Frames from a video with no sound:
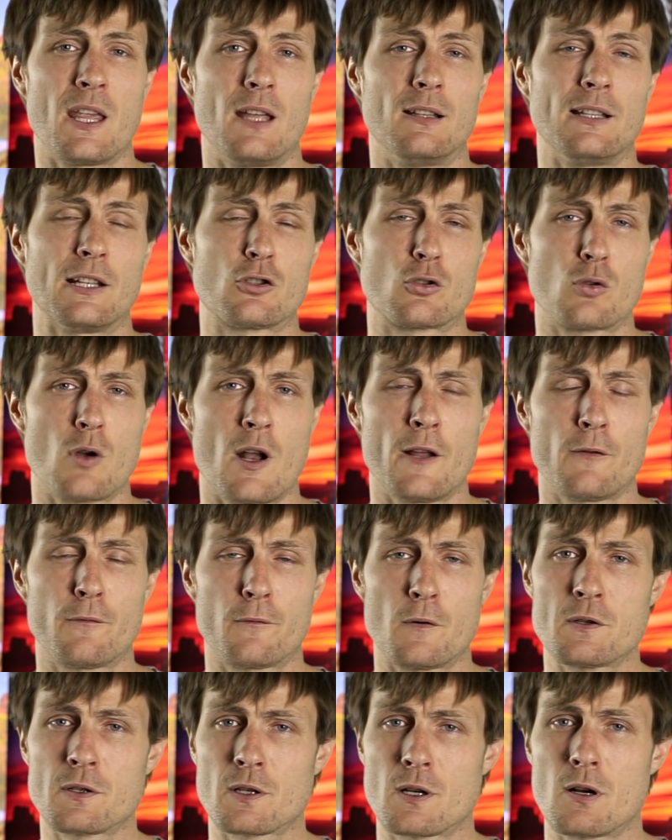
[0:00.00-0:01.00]
electronic
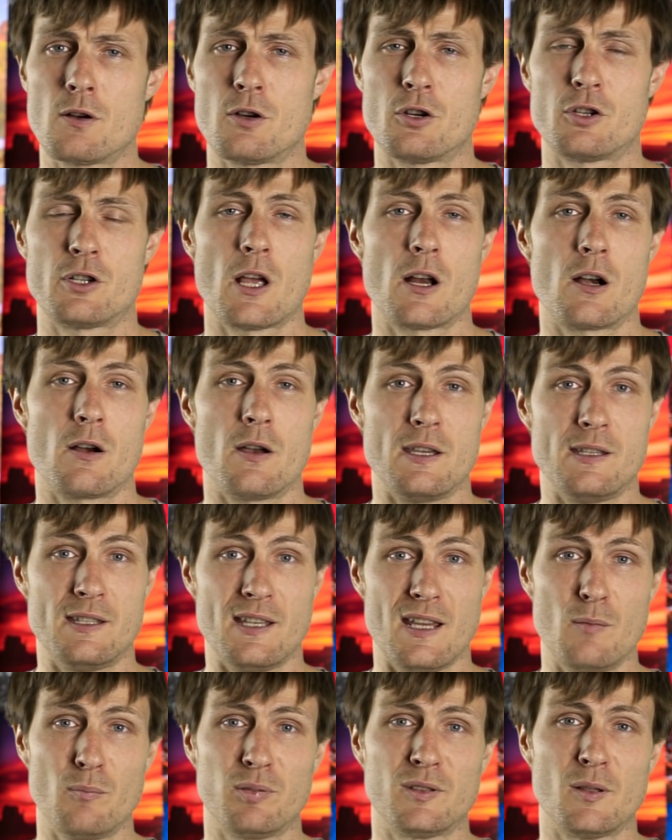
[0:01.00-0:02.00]
first curtain shutter is
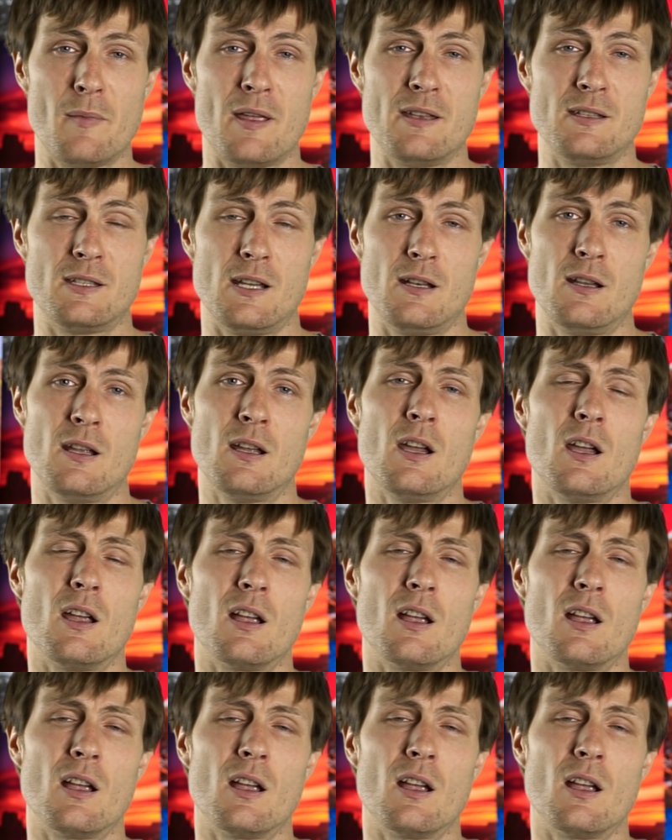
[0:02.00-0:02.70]
implemented